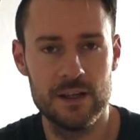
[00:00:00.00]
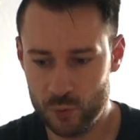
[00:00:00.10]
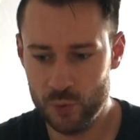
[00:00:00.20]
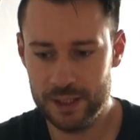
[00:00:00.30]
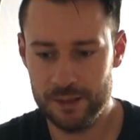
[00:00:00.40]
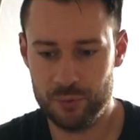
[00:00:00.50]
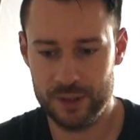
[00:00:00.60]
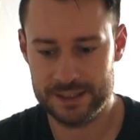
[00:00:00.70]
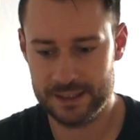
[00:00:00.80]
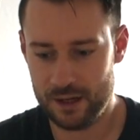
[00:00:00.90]
Really
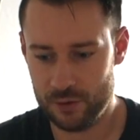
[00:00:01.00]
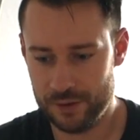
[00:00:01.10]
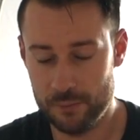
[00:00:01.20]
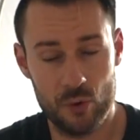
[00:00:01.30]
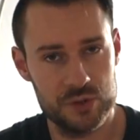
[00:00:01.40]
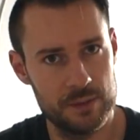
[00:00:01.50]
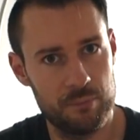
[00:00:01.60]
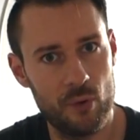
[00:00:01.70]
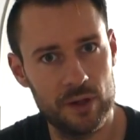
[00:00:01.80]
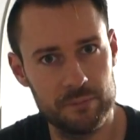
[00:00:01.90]
brings down the most
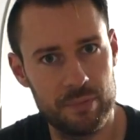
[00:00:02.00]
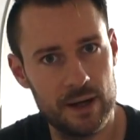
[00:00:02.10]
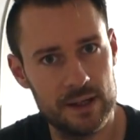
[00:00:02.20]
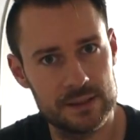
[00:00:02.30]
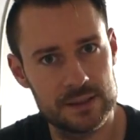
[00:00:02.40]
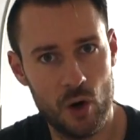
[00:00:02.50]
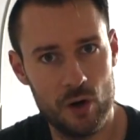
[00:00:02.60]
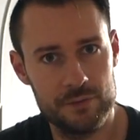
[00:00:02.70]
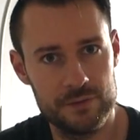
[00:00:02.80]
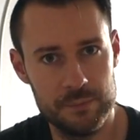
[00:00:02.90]
important parts
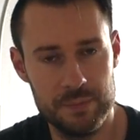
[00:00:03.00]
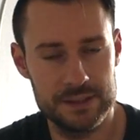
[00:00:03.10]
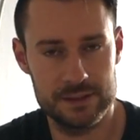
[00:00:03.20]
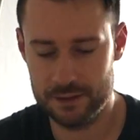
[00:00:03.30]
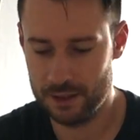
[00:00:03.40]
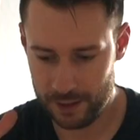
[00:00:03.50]
of a business.